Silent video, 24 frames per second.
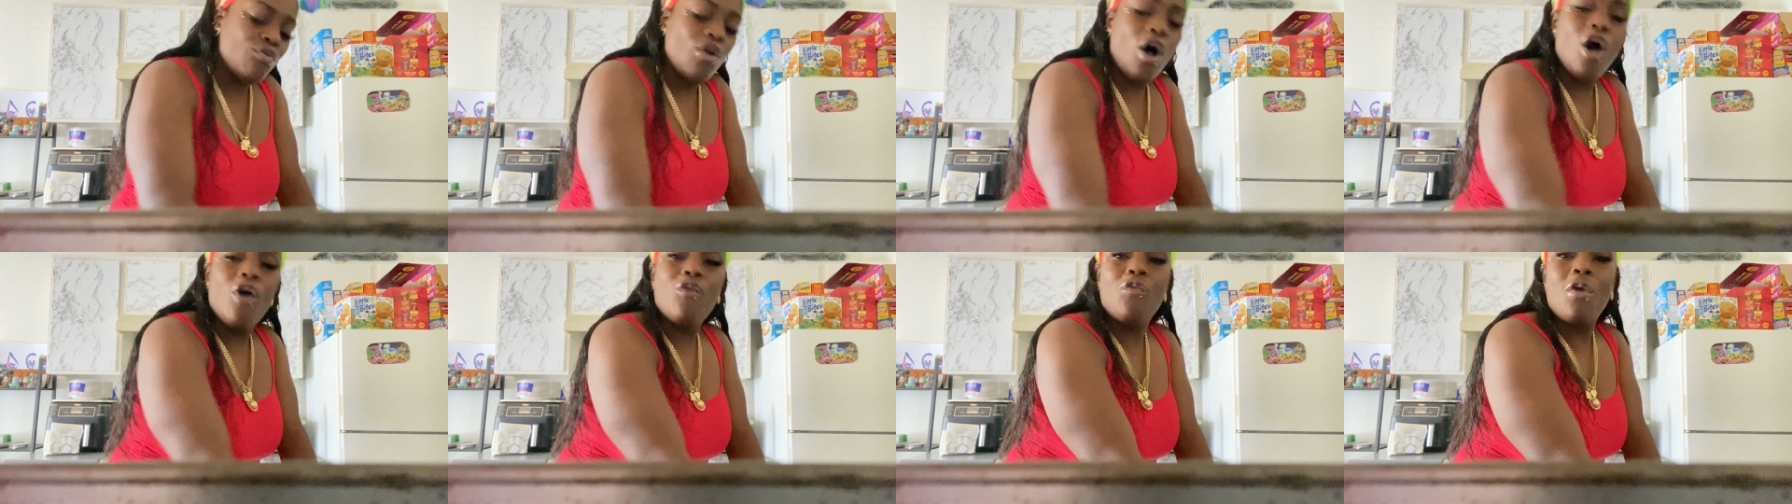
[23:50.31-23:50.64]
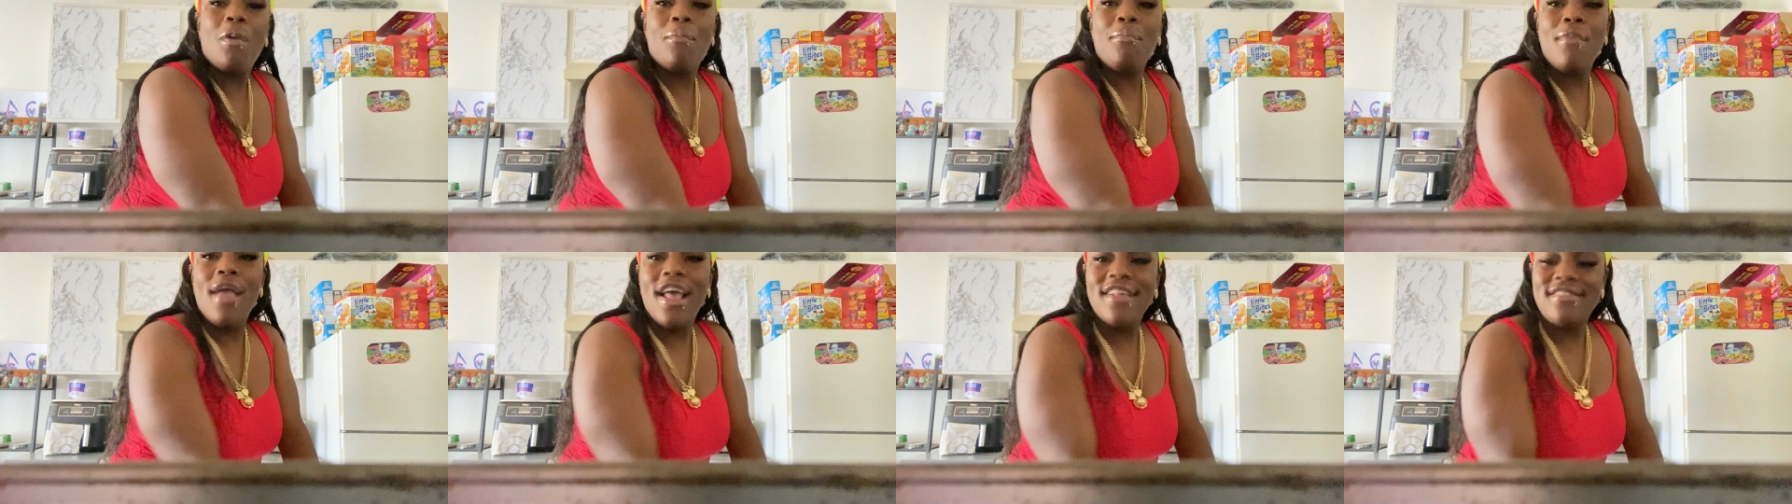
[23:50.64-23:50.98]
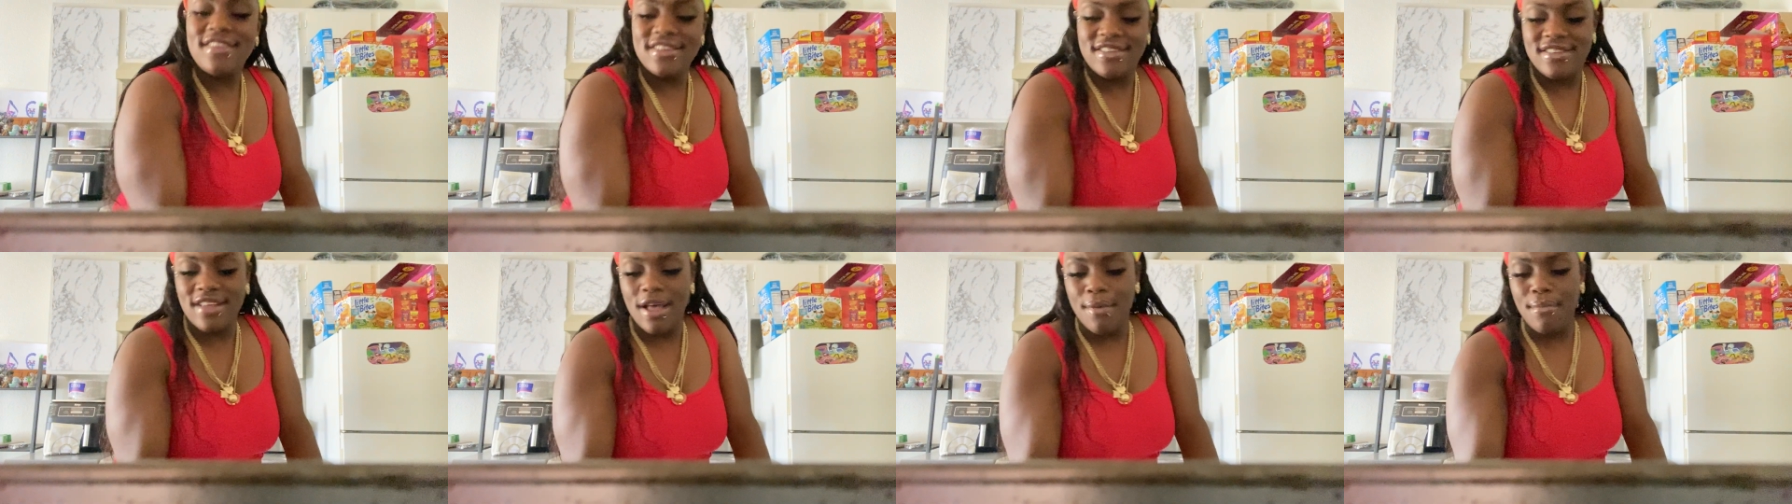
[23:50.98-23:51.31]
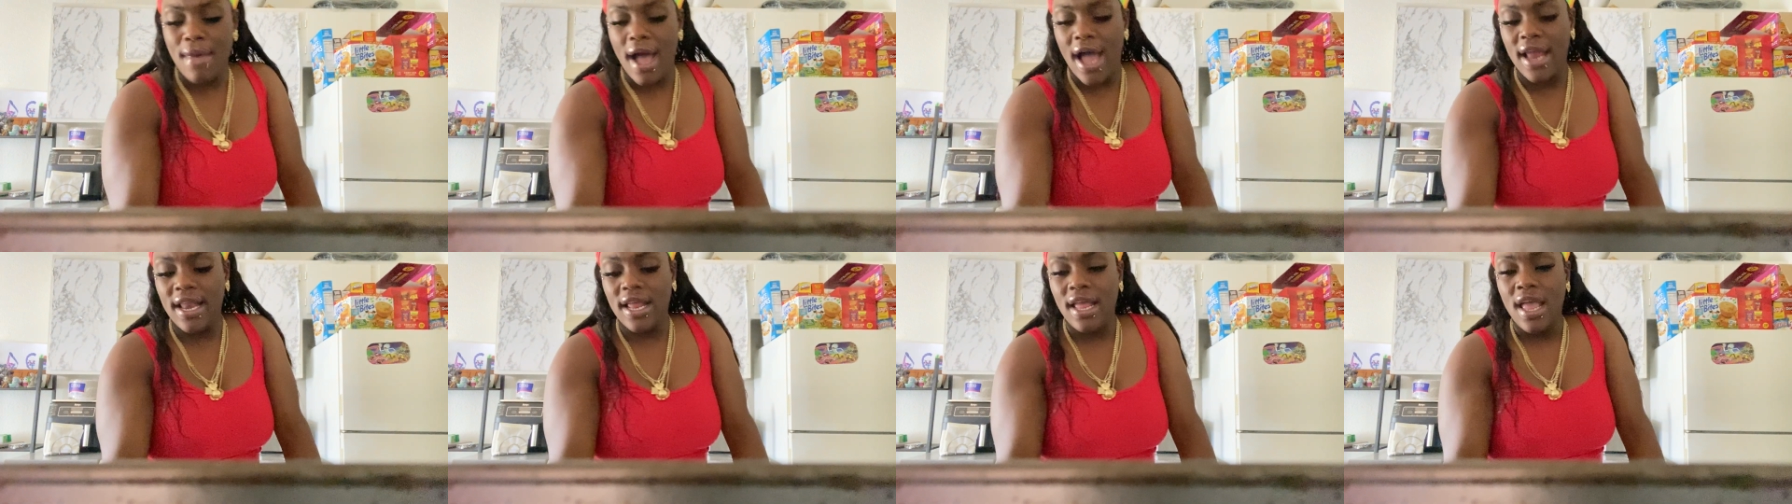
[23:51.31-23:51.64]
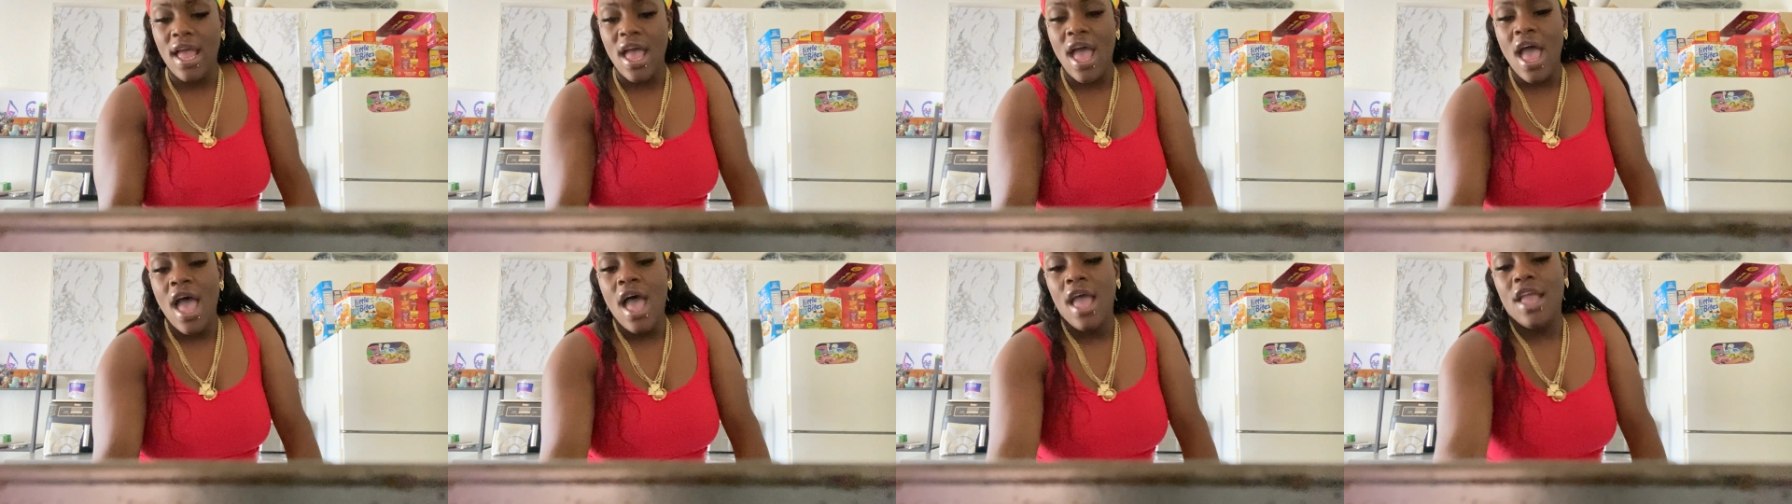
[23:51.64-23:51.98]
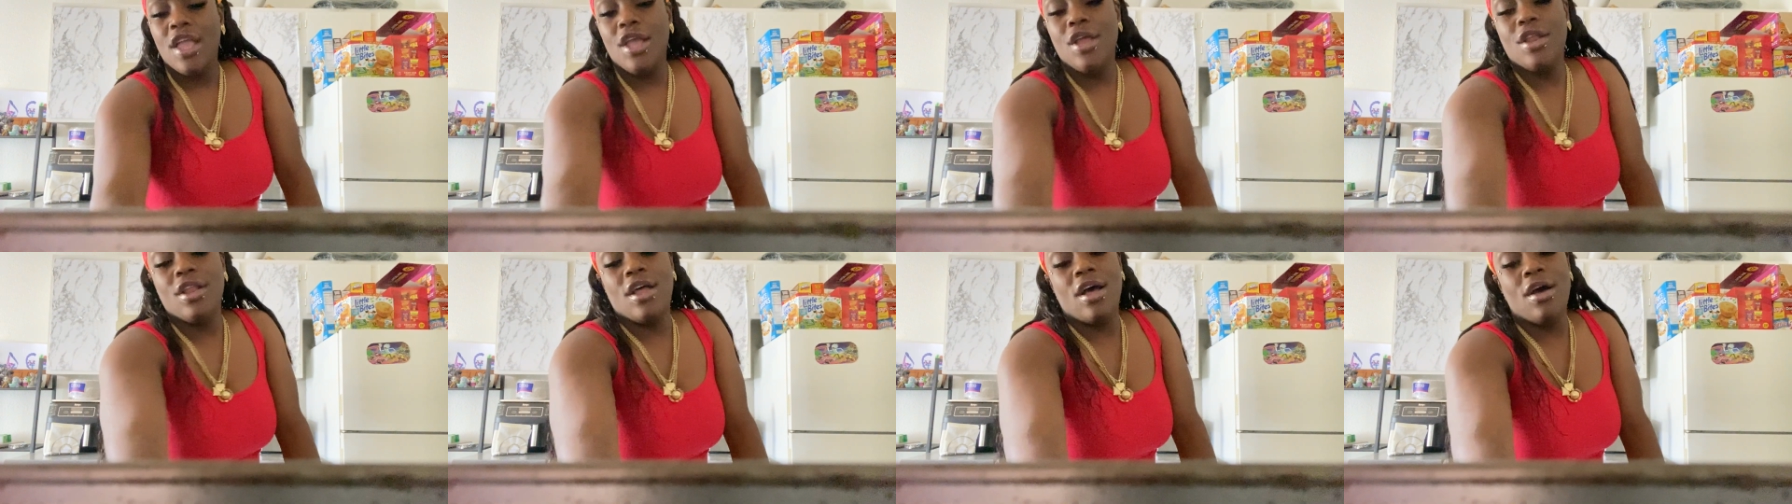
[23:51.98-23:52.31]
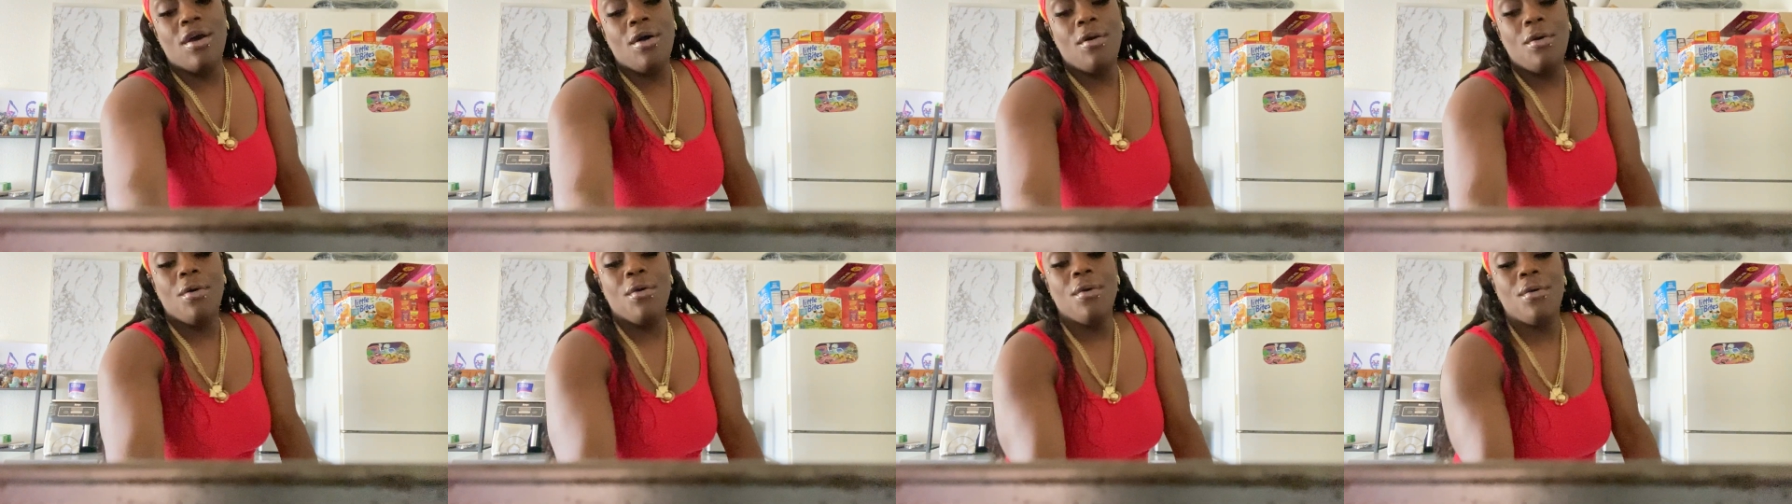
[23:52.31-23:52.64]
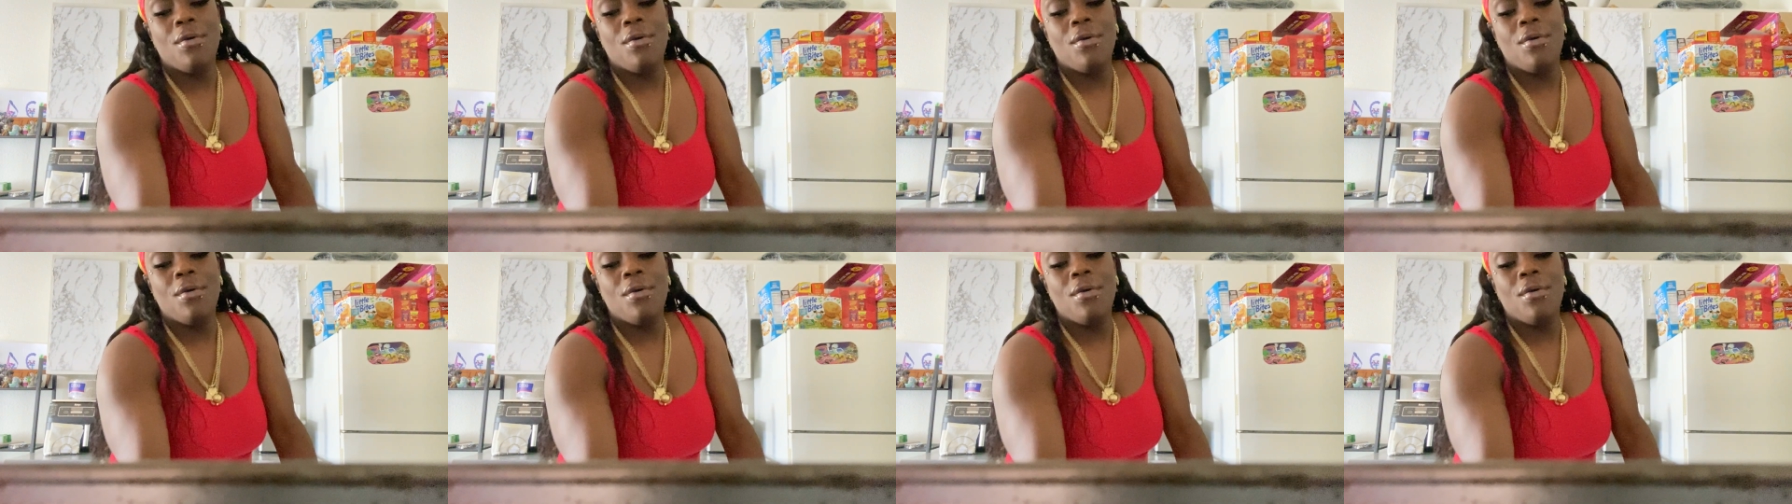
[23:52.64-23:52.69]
wrong with missing somebody, you know.